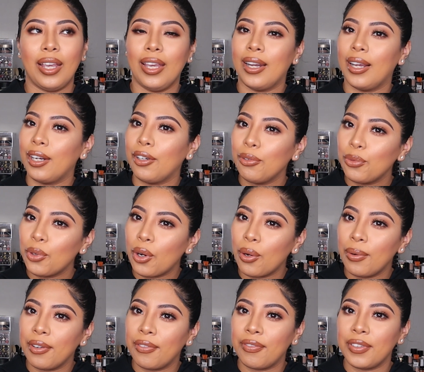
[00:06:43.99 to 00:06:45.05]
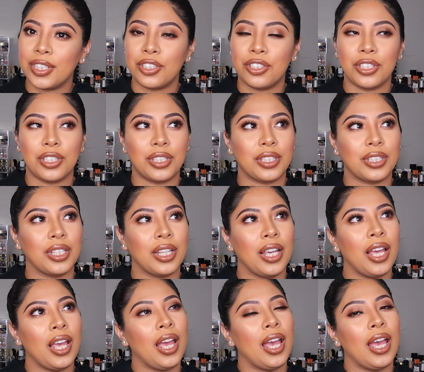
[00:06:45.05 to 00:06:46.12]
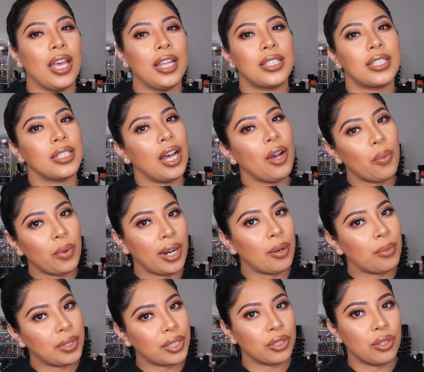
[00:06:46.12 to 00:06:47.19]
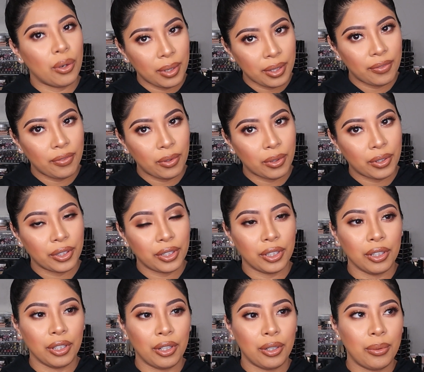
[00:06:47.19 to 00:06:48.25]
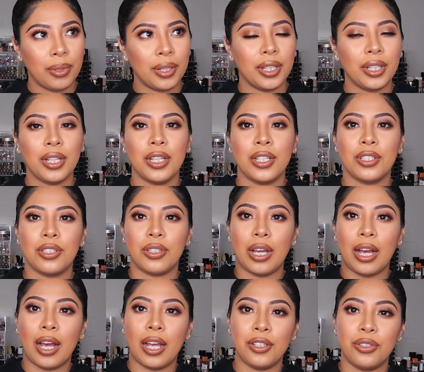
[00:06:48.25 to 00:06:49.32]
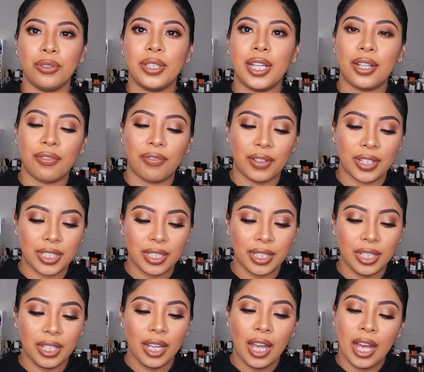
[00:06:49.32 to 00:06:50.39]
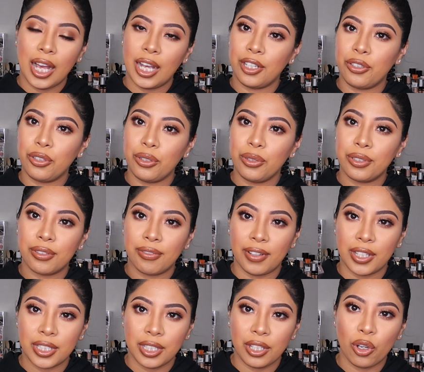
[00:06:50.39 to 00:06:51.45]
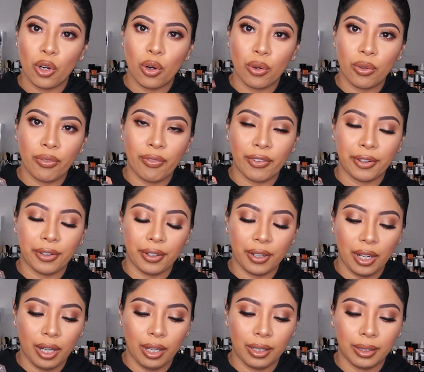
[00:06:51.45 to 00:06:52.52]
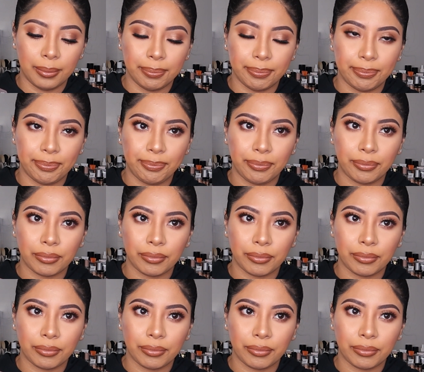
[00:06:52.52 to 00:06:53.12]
and I don't know if it's not what I was going for, the glow one. I do like Fussy. I do use Fussy over, I